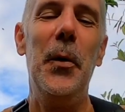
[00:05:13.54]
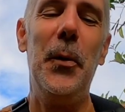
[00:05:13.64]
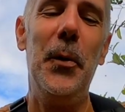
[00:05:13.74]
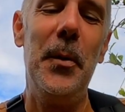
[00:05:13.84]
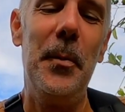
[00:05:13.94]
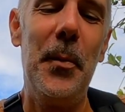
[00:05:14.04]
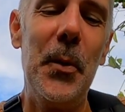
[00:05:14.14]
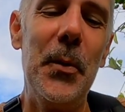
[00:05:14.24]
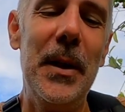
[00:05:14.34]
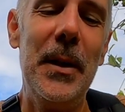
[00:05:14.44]
So the
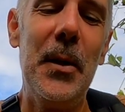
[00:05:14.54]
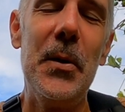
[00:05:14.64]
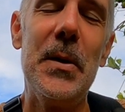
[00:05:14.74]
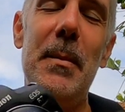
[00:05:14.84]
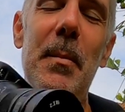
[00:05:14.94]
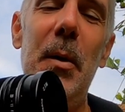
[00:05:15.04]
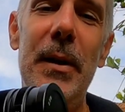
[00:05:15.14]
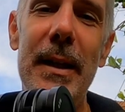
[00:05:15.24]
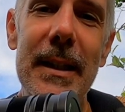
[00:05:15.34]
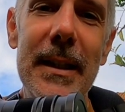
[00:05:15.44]
pros and cons about
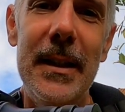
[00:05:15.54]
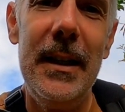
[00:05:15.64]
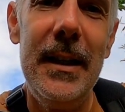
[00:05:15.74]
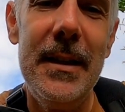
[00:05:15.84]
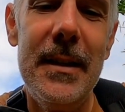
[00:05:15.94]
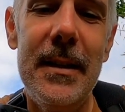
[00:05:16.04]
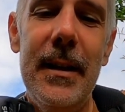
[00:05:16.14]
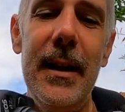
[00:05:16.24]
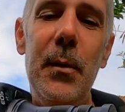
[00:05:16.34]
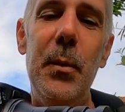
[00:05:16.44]
that little
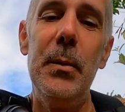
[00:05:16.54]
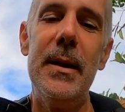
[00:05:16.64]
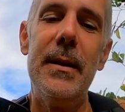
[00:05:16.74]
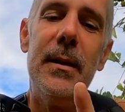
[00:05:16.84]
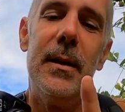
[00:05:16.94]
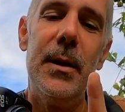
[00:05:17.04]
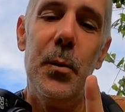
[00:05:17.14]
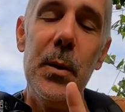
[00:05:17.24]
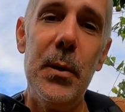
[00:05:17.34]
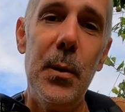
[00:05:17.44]
lens, and we will start
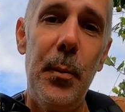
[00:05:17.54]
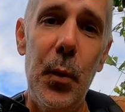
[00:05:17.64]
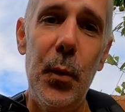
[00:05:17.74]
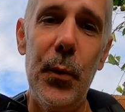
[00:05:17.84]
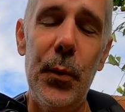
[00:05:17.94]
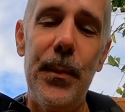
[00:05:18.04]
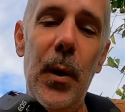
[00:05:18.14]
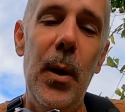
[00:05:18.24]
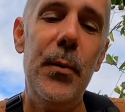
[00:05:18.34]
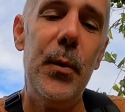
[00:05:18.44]
with the pros.
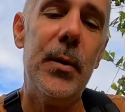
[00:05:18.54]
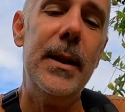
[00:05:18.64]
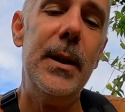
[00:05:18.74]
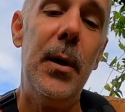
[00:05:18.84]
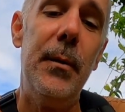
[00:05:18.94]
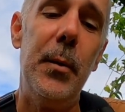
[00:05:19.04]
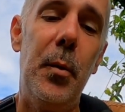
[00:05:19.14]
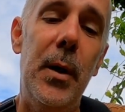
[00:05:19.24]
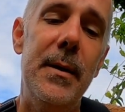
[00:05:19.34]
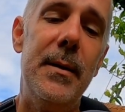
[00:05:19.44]
Obviously you have the
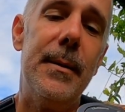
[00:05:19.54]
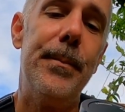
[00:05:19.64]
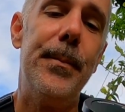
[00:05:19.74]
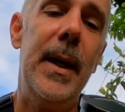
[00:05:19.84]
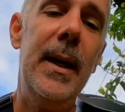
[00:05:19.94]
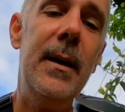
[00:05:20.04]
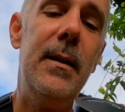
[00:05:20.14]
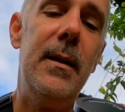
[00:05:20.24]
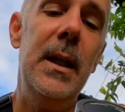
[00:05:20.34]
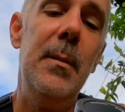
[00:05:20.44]
price,
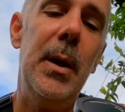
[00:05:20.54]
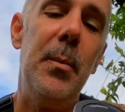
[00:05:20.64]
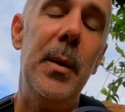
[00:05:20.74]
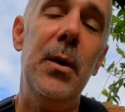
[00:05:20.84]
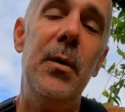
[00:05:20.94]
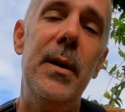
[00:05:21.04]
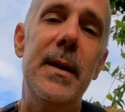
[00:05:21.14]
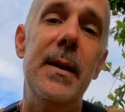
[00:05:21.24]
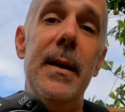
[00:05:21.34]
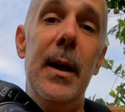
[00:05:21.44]
and in my opinion
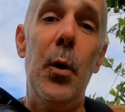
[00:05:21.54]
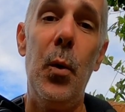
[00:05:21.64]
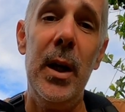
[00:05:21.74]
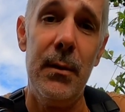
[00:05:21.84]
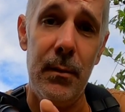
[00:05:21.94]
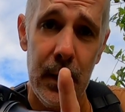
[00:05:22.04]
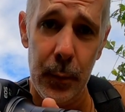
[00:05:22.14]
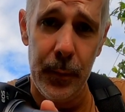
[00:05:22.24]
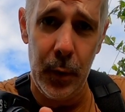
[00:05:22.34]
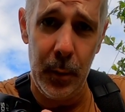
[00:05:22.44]
this is a great
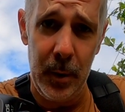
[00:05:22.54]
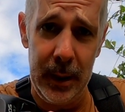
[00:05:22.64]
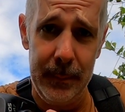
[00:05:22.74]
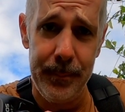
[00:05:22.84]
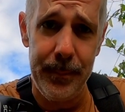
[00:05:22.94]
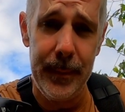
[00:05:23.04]
value for the money.